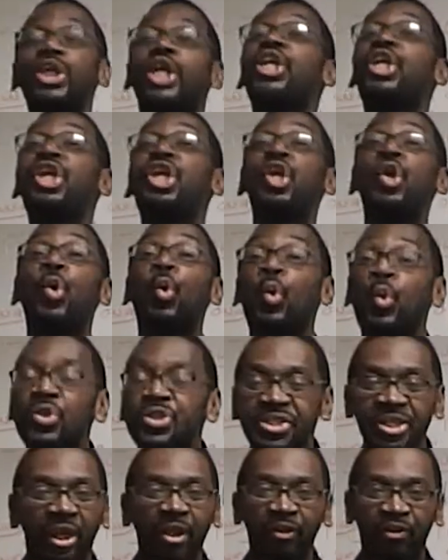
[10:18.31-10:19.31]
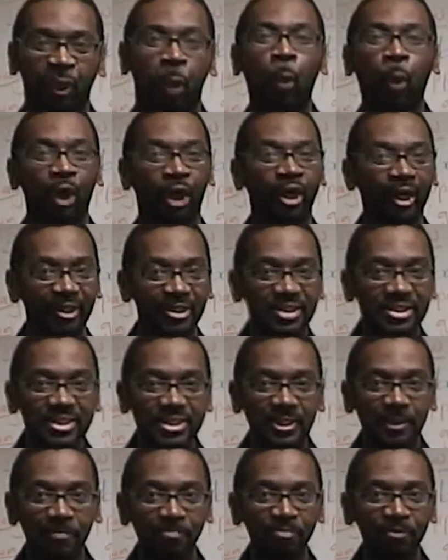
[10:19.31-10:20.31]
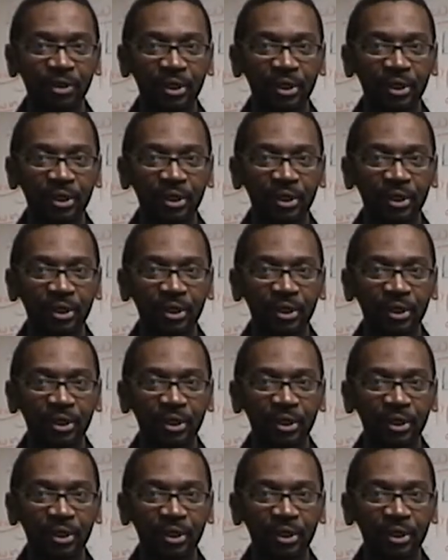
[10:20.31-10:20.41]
to use the words.